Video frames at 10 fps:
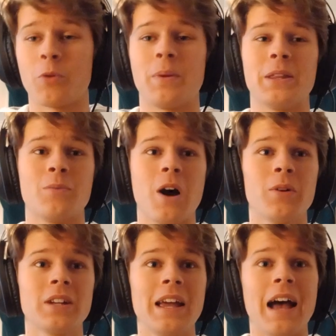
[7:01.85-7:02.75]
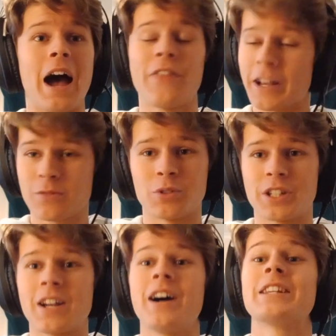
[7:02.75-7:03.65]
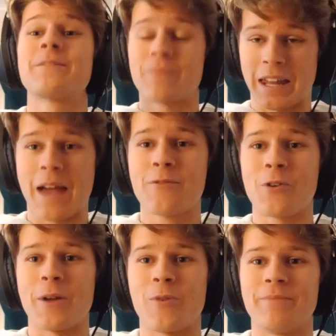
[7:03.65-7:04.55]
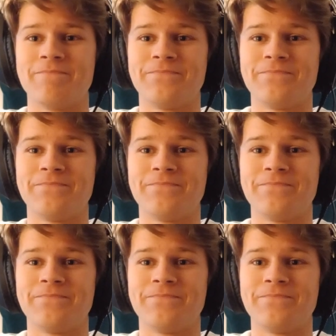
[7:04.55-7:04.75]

will be in the world. Thanks for watching, guys, and have a great one.